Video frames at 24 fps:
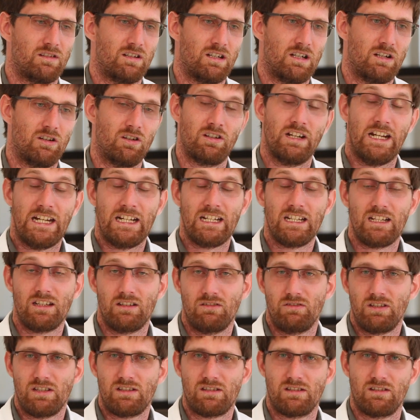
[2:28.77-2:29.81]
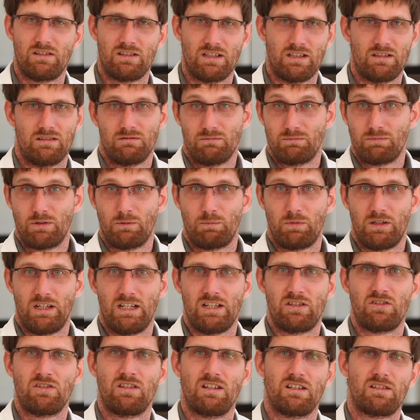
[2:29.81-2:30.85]
uh, on any research and
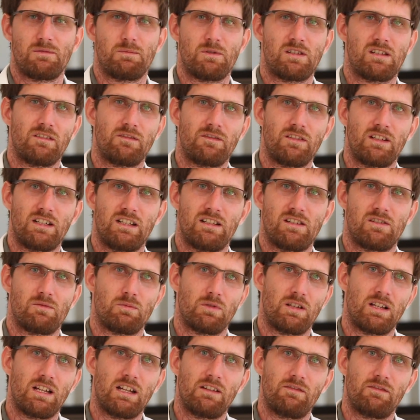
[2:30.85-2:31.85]
population specifically as well,